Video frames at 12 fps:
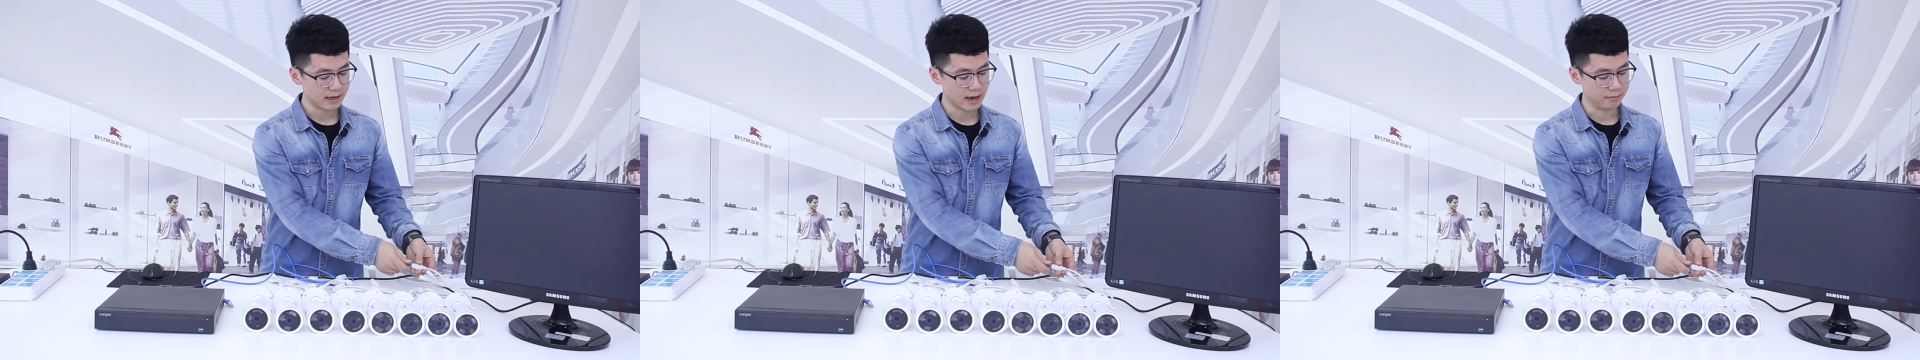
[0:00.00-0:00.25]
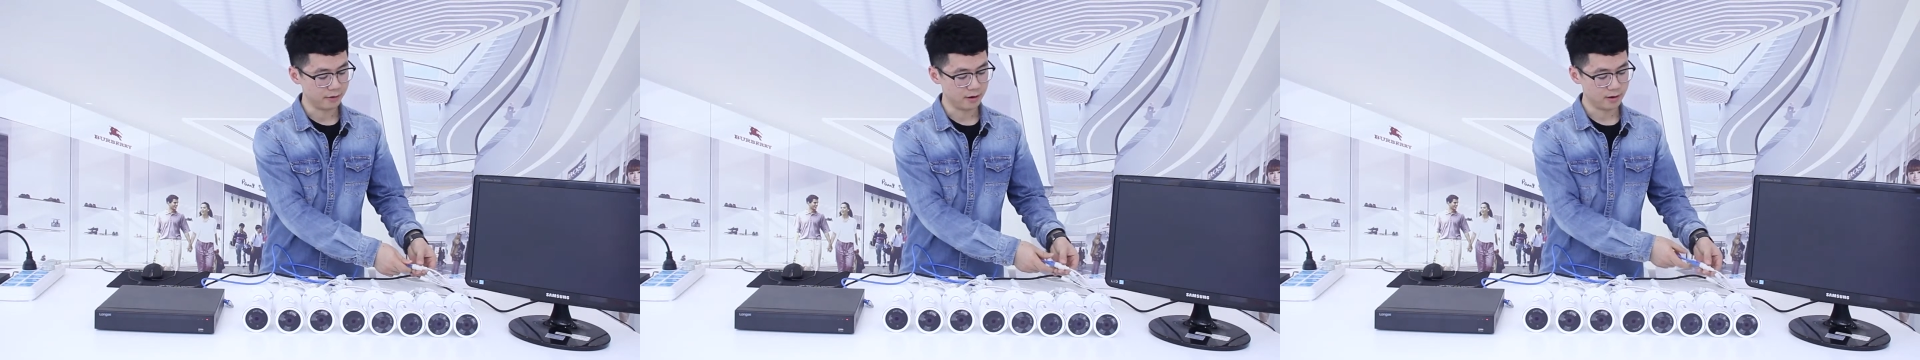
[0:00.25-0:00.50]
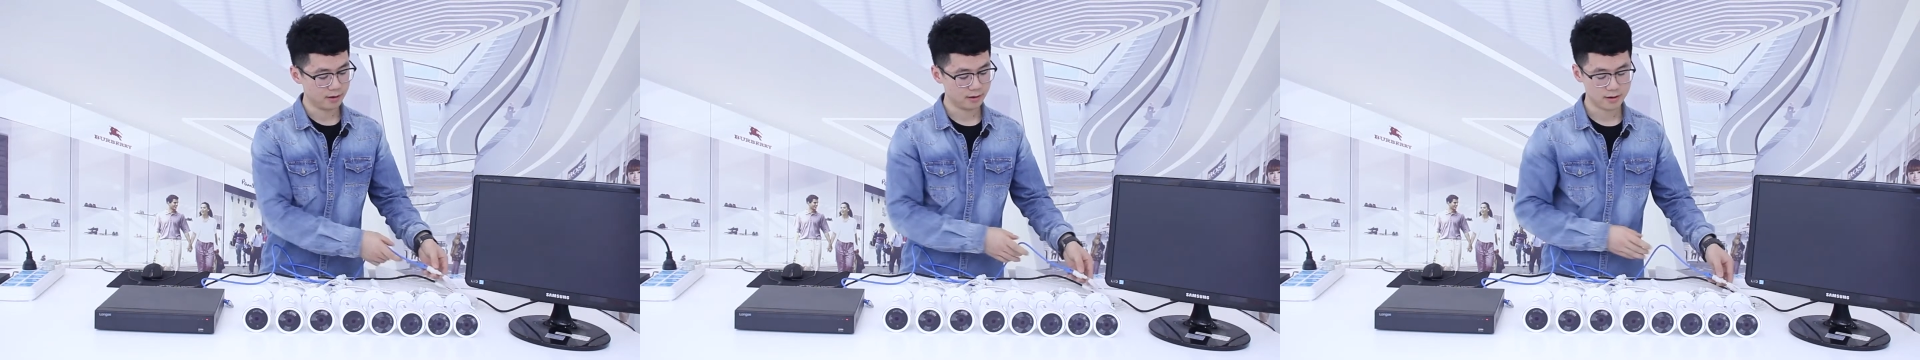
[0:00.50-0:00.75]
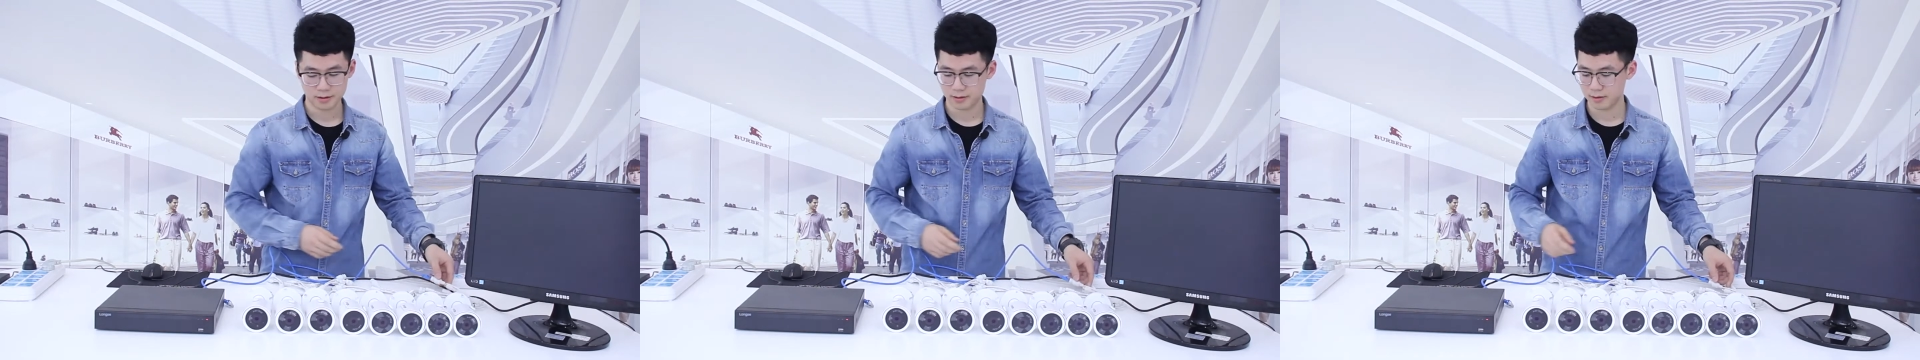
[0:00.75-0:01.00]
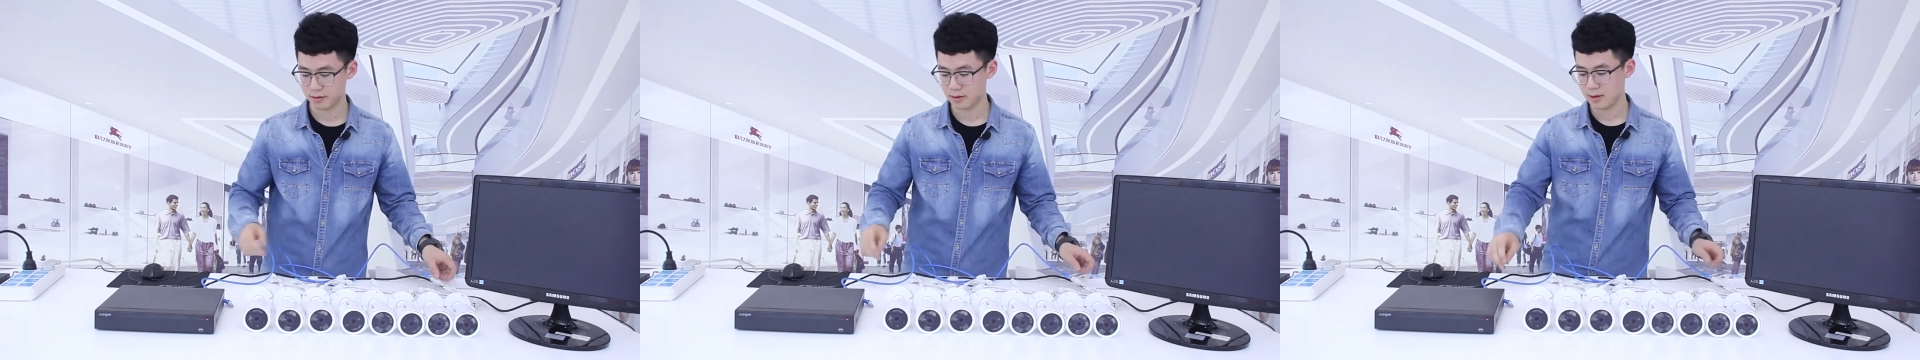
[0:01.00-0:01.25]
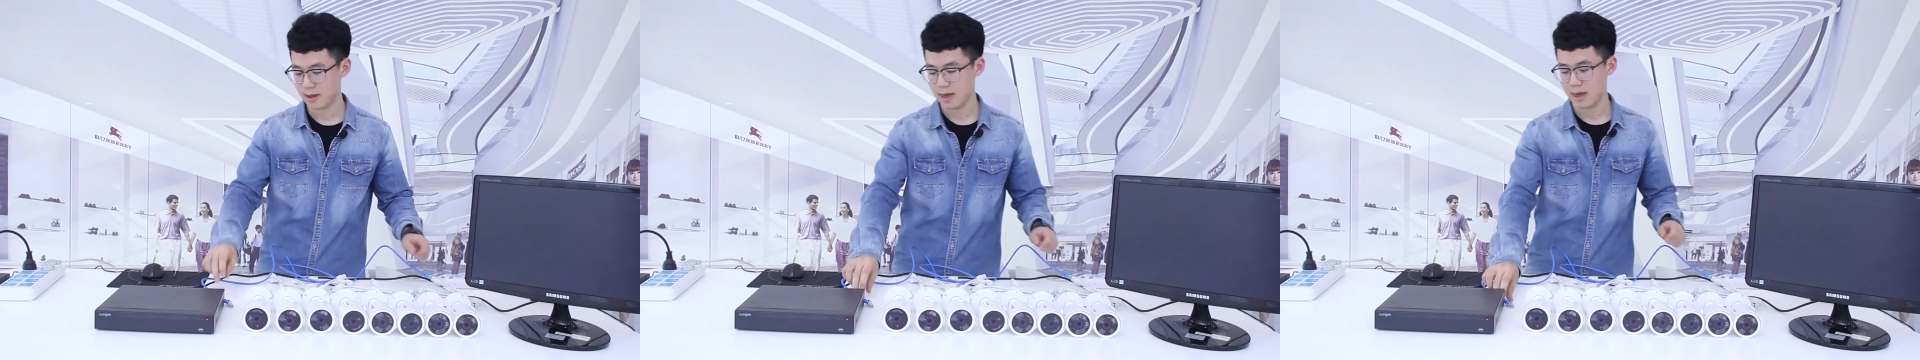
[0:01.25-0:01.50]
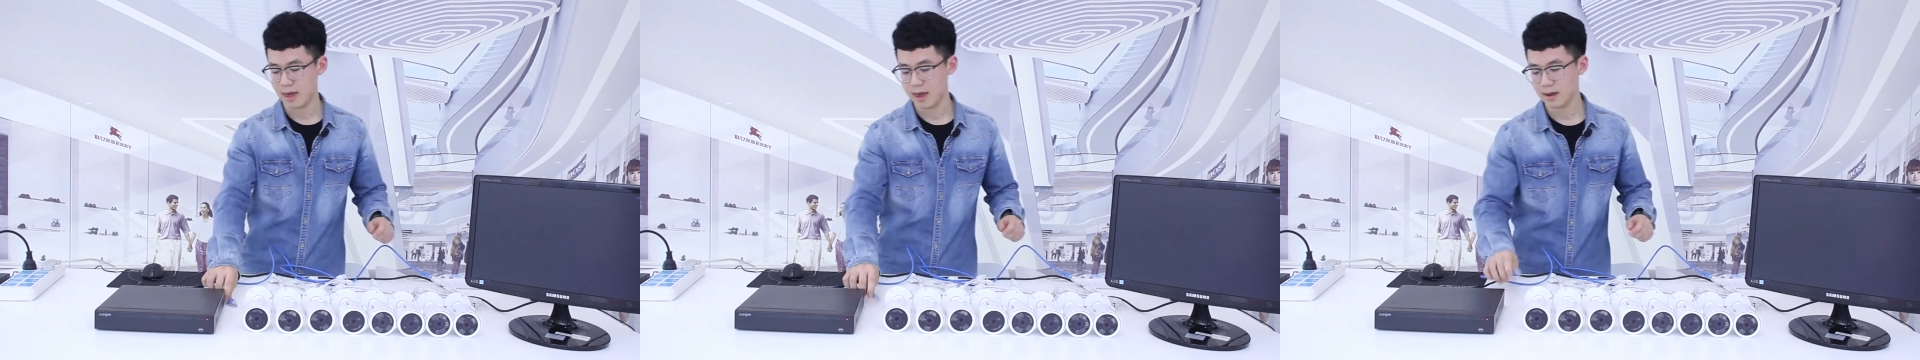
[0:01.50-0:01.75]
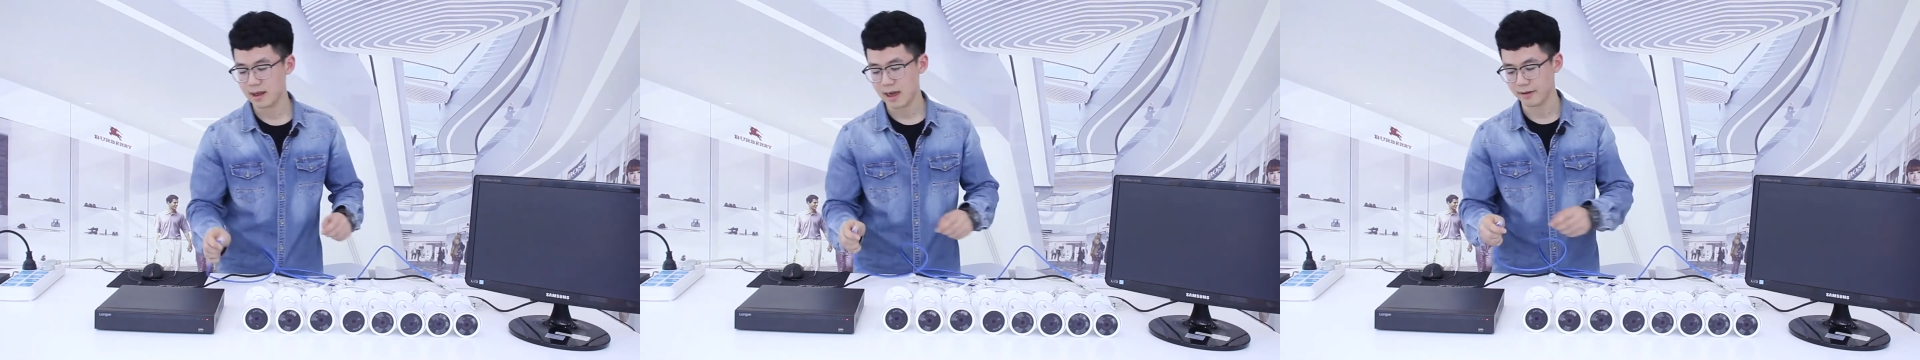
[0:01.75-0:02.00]
camera
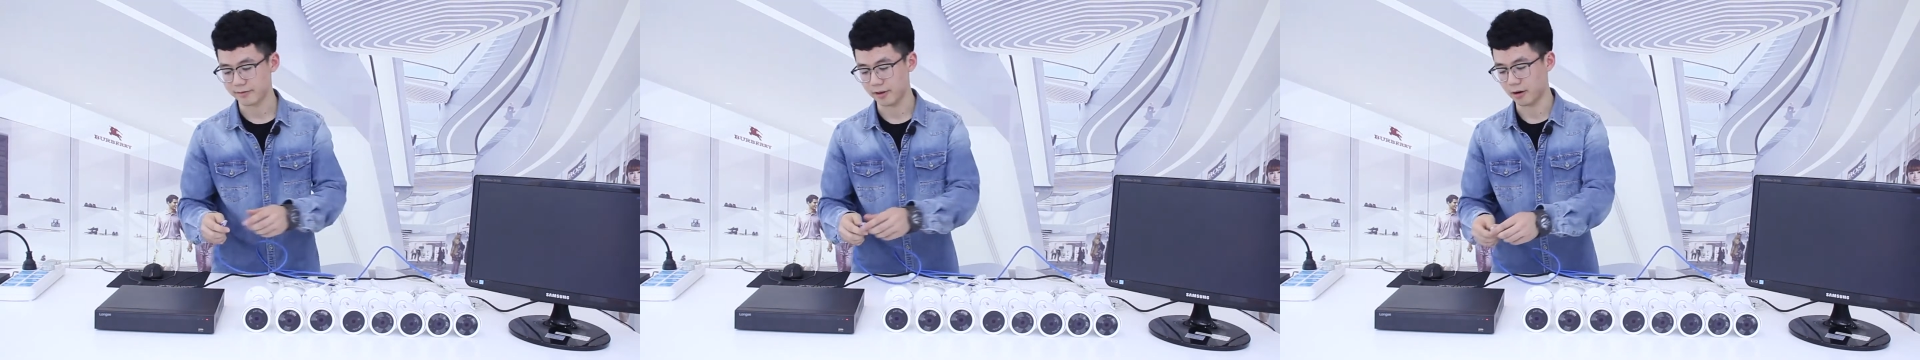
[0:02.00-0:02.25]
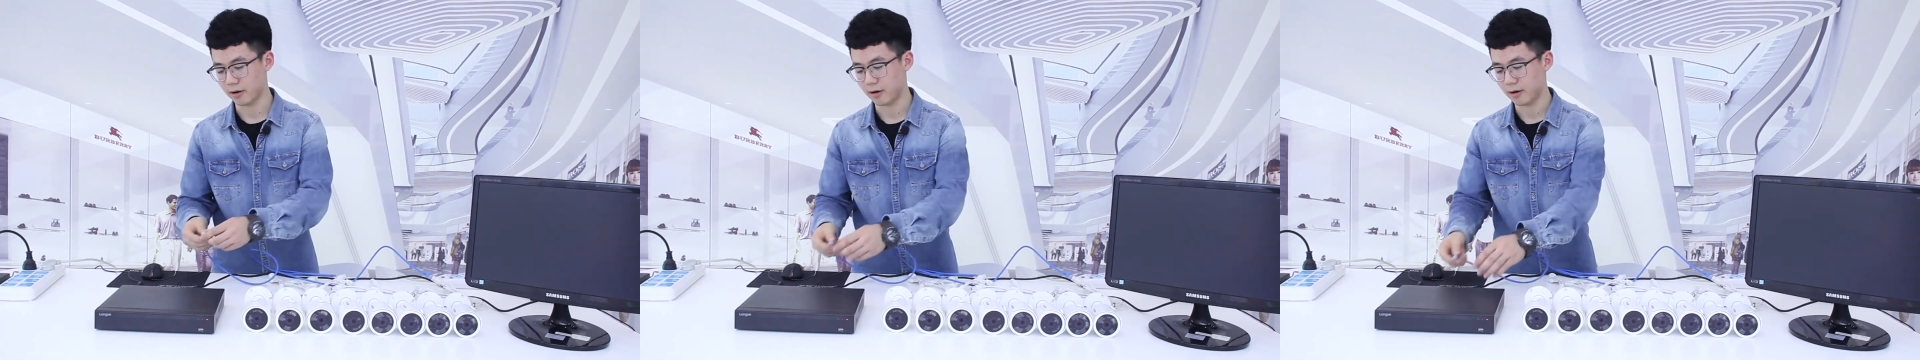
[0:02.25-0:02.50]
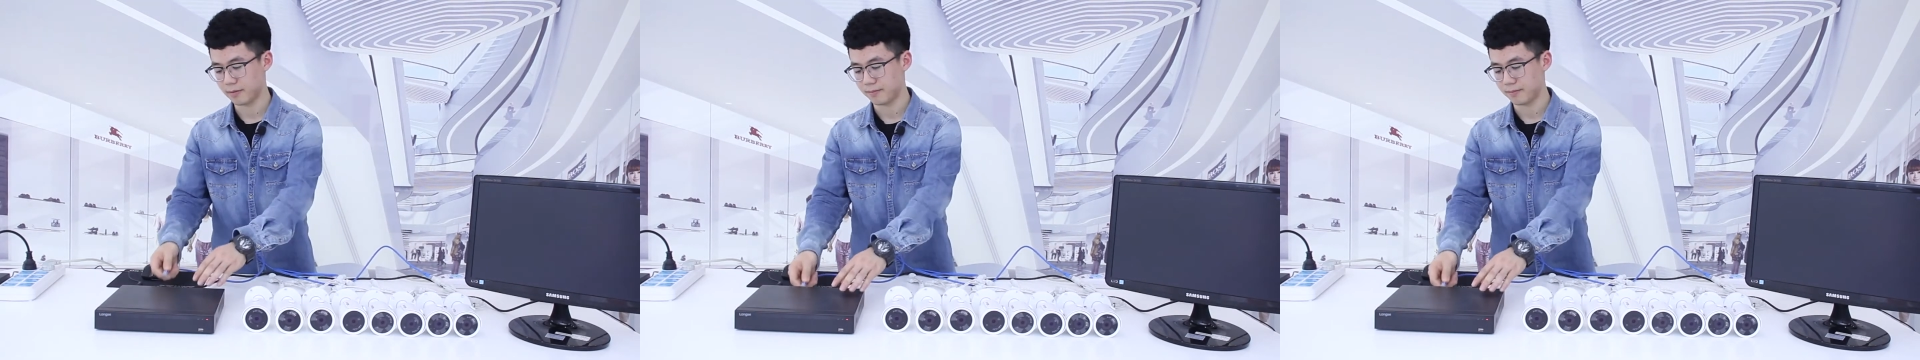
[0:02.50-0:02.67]
and NVR.